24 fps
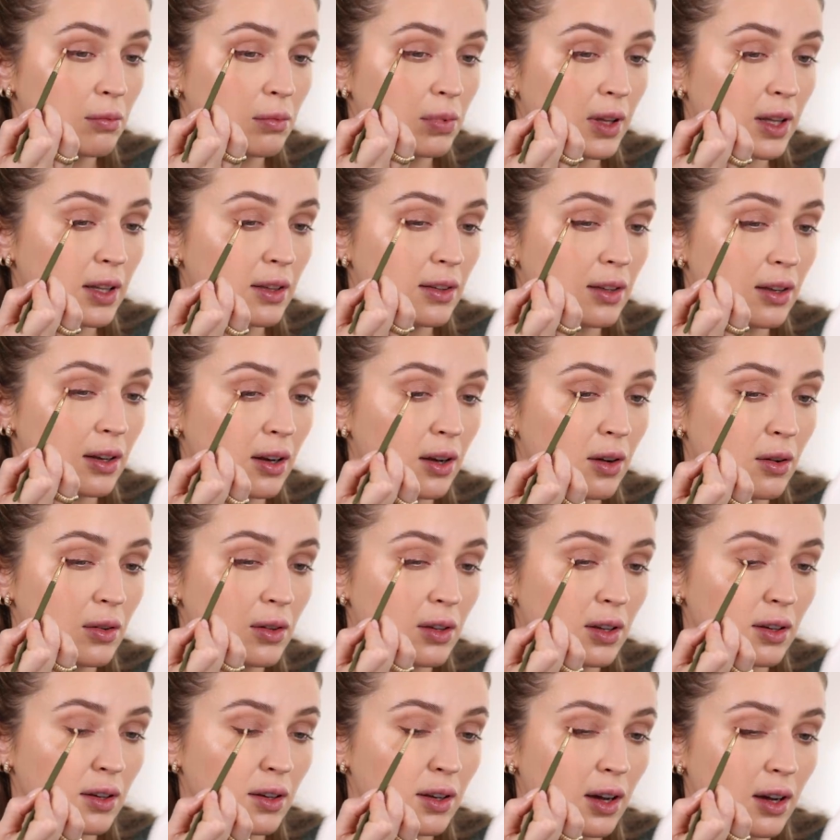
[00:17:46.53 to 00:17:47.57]
blends it out
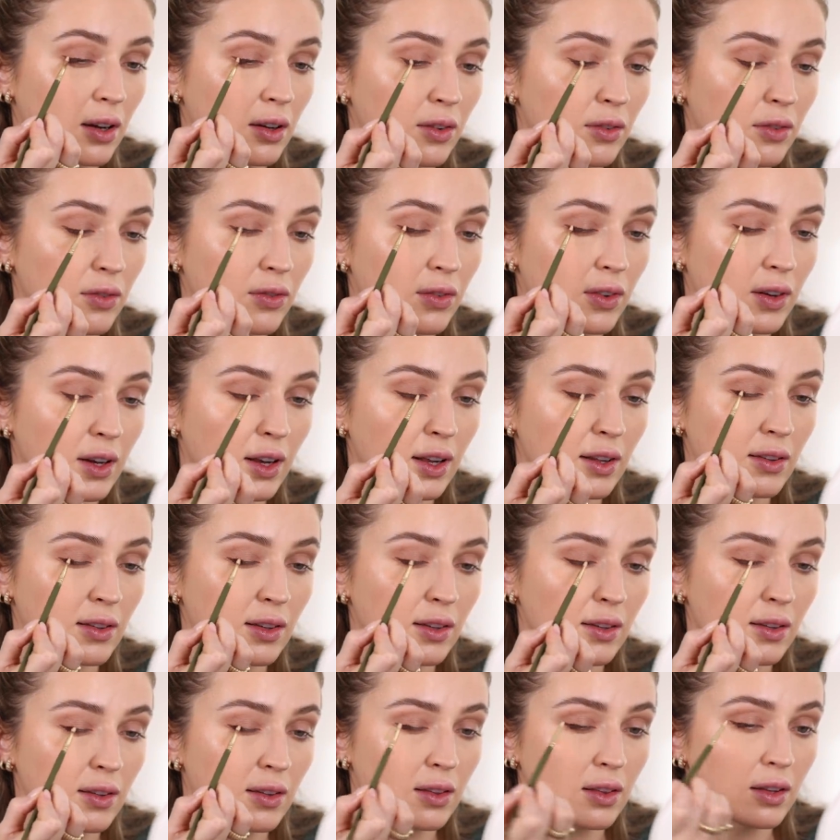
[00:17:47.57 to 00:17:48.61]
and kind of
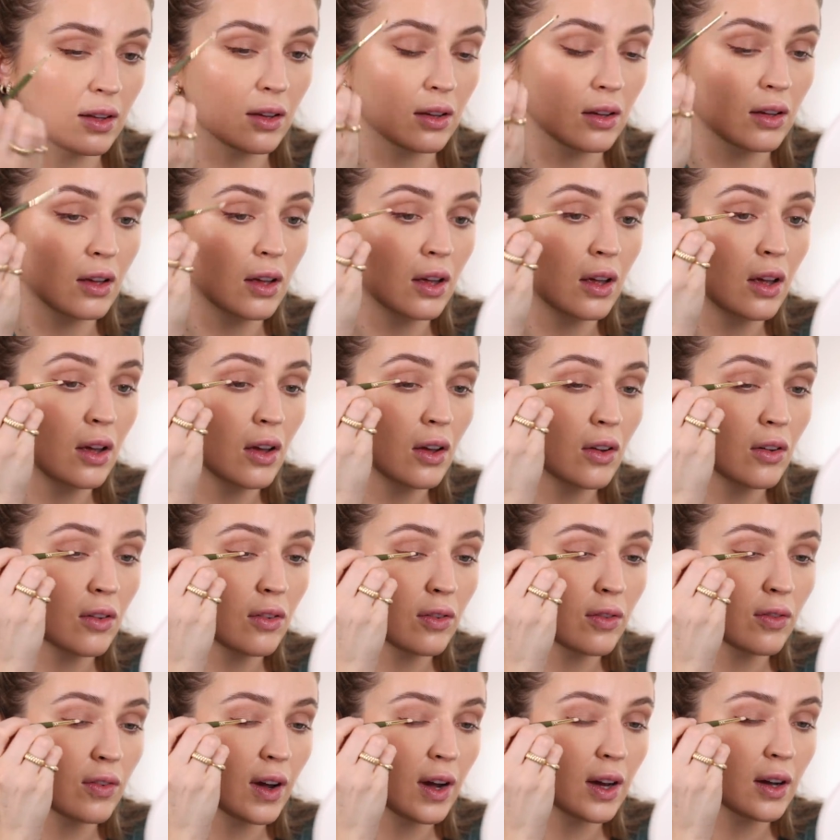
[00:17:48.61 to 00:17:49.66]
finesses the
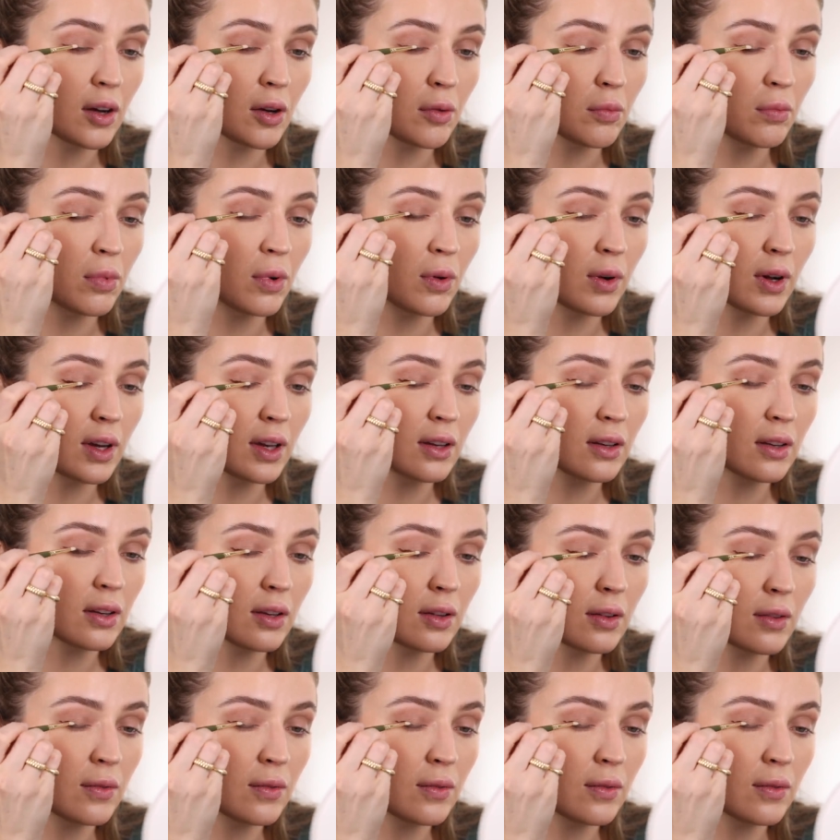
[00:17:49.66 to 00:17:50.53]
finer point.